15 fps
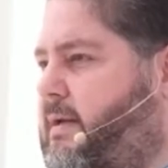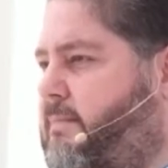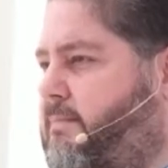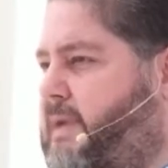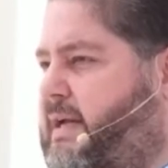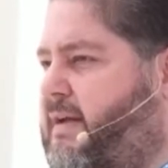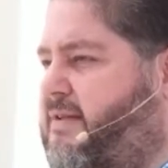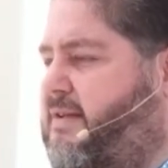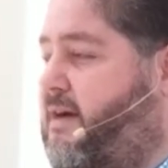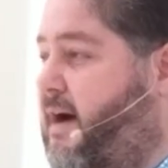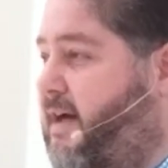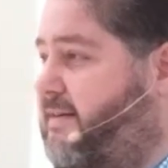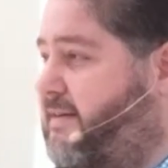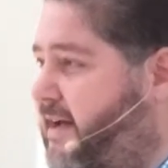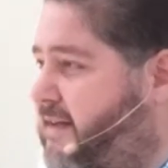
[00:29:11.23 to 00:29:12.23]
Because
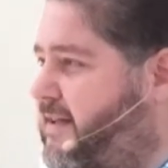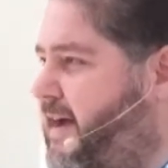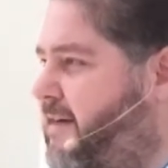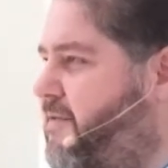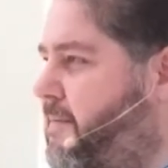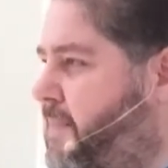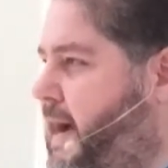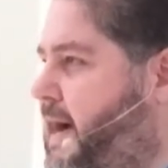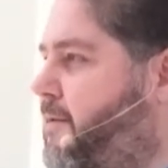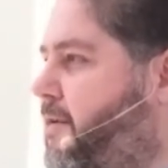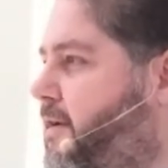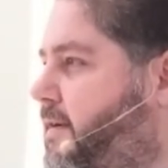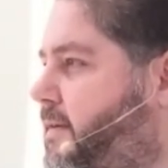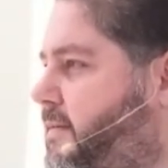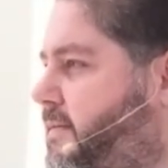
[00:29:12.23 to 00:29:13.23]
God does have the
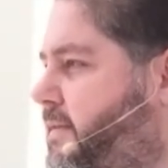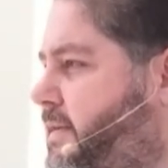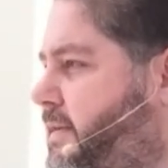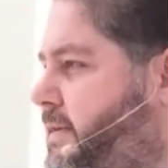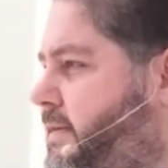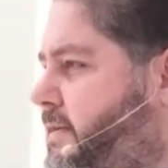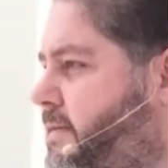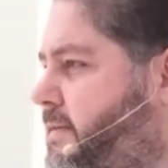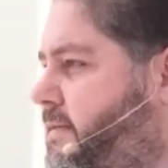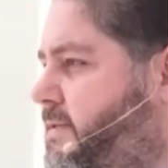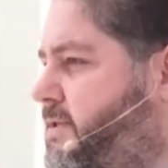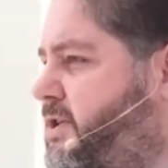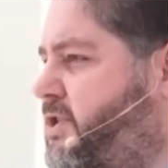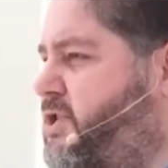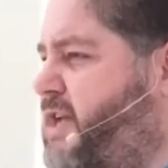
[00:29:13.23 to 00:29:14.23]
power
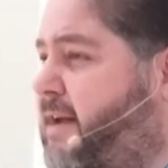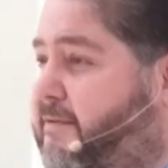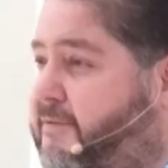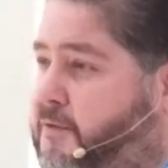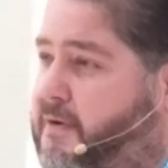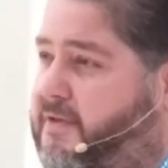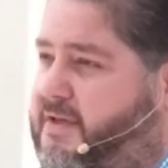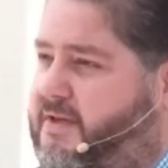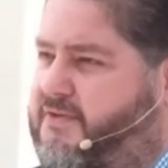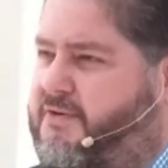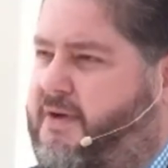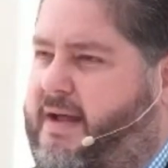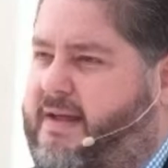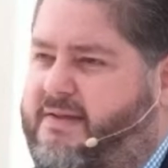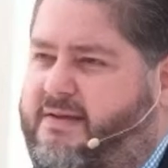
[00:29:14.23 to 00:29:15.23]
to shed forth his
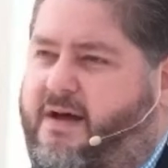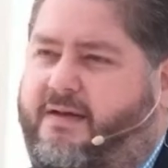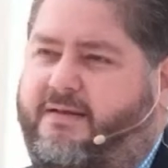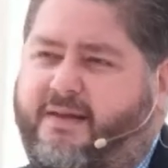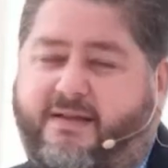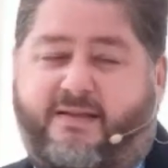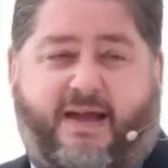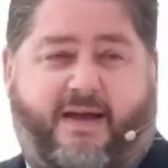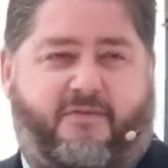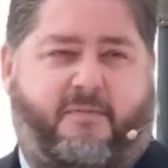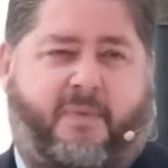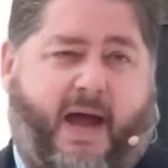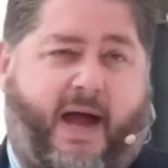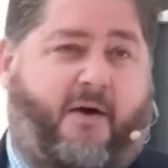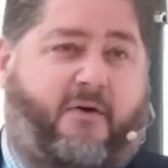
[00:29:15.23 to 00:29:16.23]
grace. God does have the
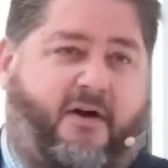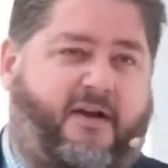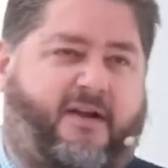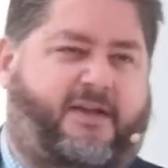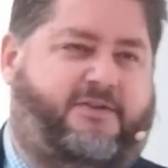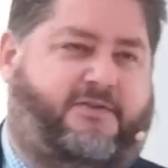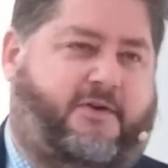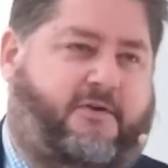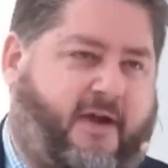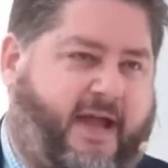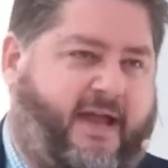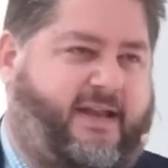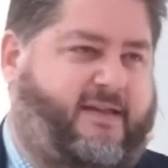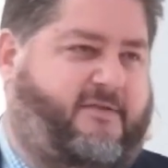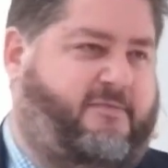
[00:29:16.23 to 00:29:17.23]
power to
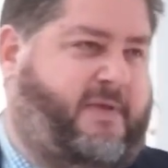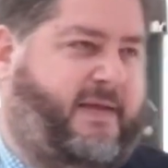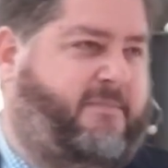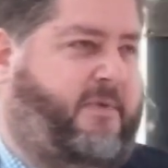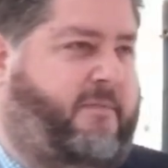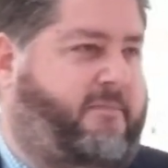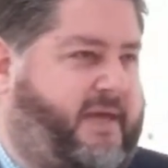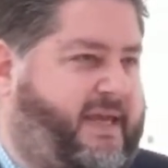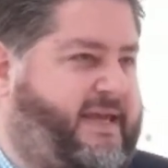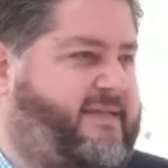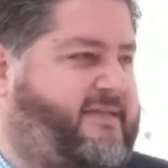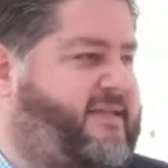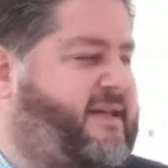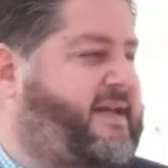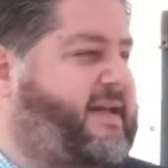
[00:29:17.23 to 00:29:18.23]
grant his people
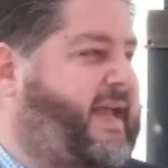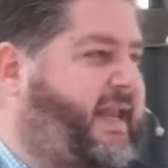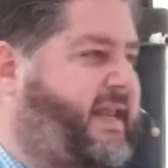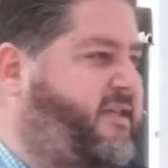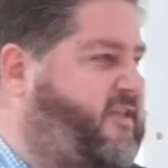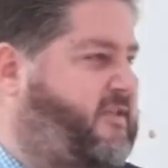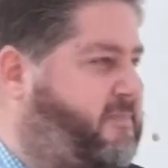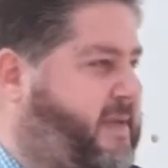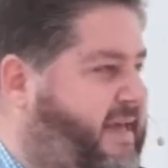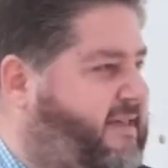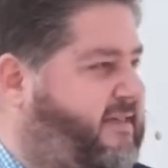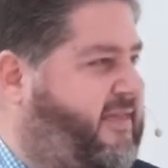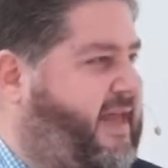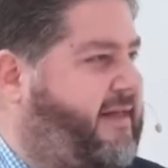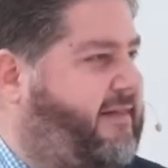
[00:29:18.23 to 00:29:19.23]
peace. And he
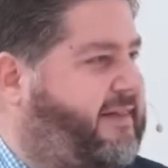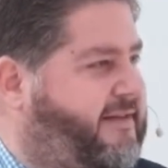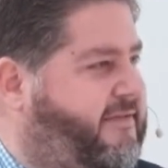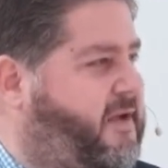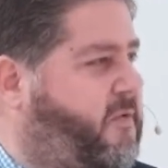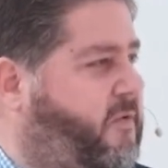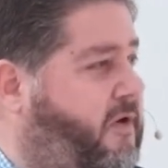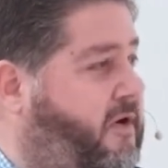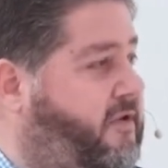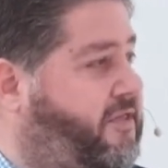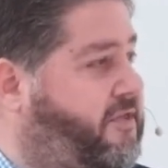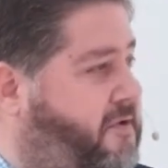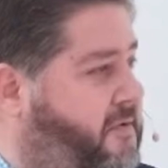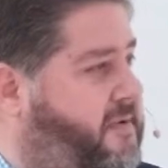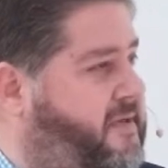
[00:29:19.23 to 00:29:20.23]
speaks that living word
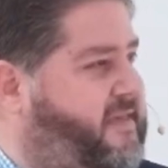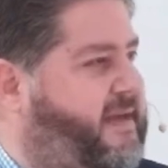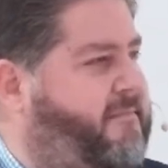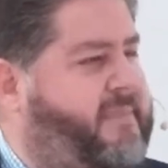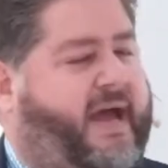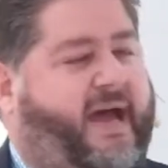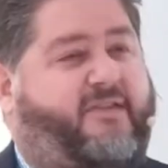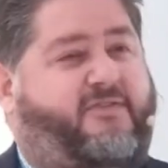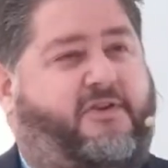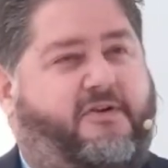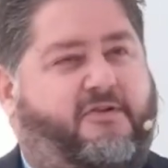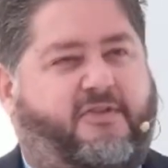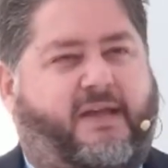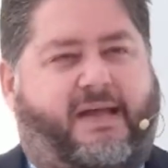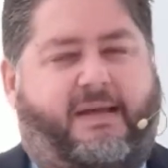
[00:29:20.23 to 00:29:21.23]
through his
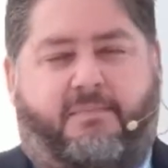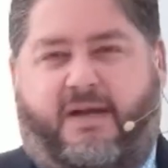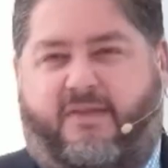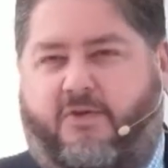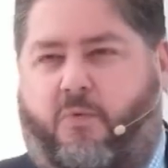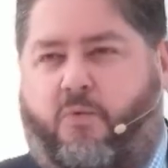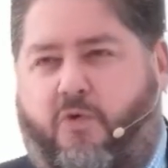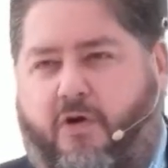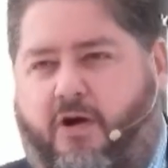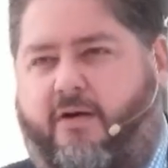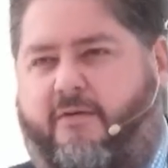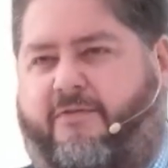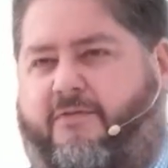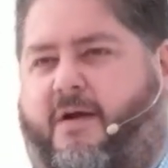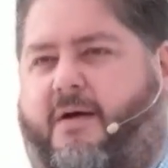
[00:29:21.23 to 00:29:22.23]
ambassadors, but it's a
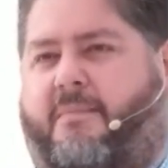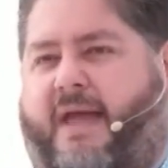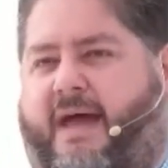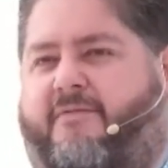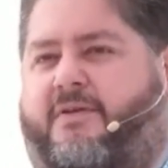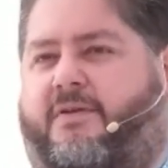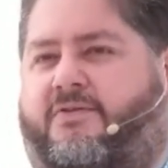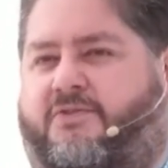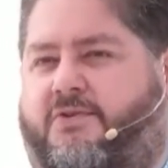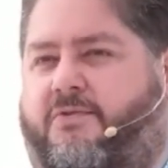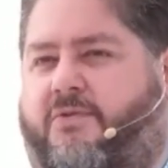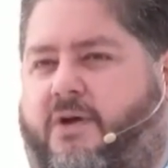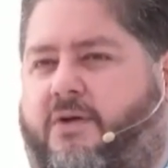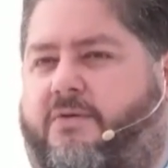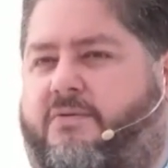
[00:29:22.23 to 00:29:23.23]
word from heaven to
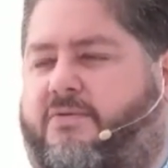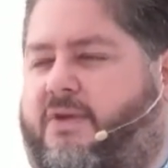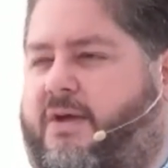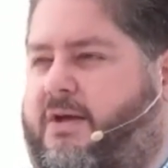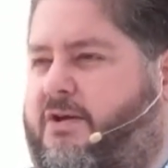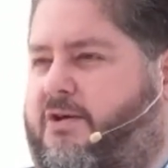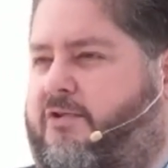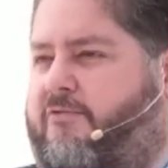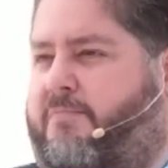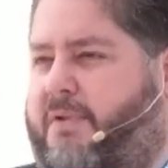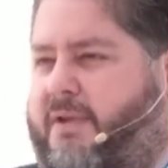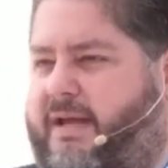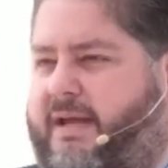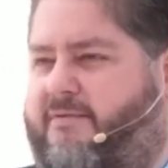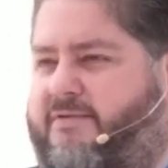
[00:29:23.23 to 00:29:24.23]
those who've
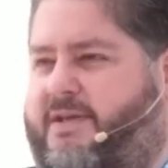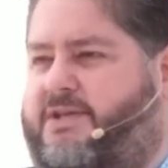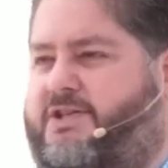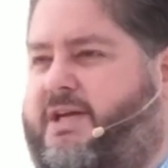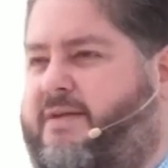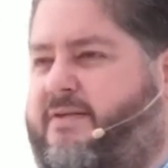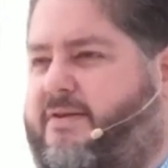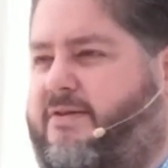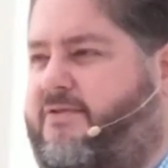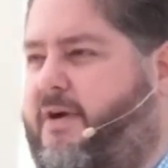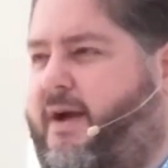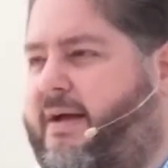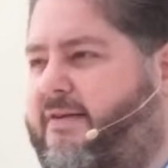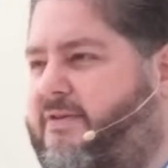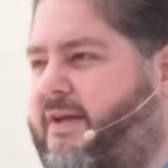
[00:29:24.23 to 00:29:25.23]
believed in Jesus
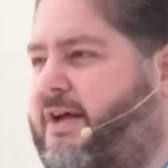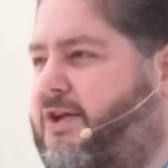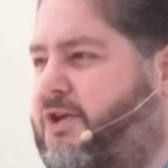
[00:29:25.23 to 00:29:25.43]
Christ.